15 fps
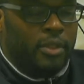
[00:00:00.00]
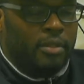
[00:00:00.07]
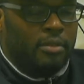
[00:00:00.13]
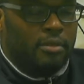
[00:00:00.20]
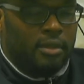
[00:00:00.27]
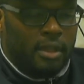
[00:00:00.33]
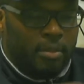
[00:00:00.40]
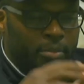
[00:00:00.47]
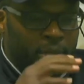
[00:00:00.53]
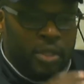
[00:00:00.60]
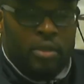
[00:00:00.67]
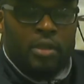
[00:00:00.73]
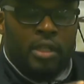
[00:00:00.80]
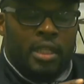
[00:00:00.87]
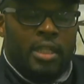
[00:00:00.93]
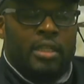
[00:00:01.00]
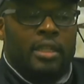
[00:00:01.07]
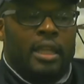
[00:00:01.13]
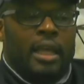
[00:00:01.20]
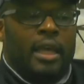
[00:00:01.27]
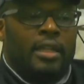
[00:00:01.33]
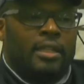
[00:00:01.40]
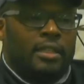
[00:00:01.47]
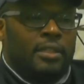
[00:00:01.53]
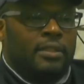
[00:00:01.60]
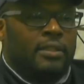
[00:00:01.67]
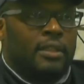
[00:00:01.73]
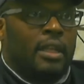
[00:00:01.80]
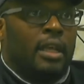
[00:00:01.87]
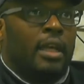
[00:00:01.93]
the beauty in that
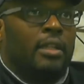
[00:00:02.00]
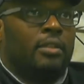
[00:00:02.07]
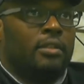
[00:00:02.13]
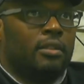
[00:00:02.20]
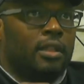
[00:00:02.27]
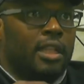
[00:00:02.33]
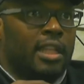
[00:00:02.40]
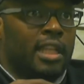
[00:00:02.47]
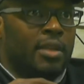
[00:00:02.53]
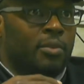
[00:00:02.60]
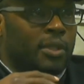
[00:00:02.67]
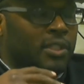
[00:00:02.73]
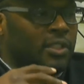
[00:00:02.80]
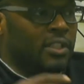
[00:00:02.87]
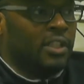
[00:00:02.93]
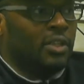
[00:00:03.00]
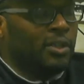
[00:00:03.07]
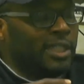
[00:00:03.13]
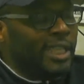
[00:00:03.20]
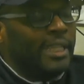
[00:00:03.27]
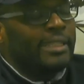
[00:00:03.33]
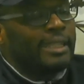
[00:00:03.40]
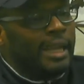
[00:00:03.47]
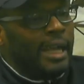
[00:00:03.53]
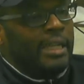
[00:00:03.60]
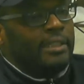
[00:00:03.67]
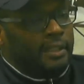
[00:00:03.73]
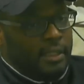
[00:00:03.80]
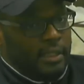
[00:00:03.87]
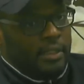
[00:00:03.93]
is that he was still getting
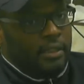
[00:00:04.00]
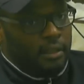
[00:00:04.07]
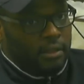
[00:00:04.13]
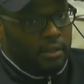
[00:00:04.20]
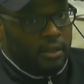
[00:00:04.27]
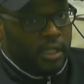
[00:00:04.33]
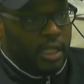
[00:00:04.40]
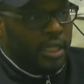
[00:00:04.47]
guys here, okay?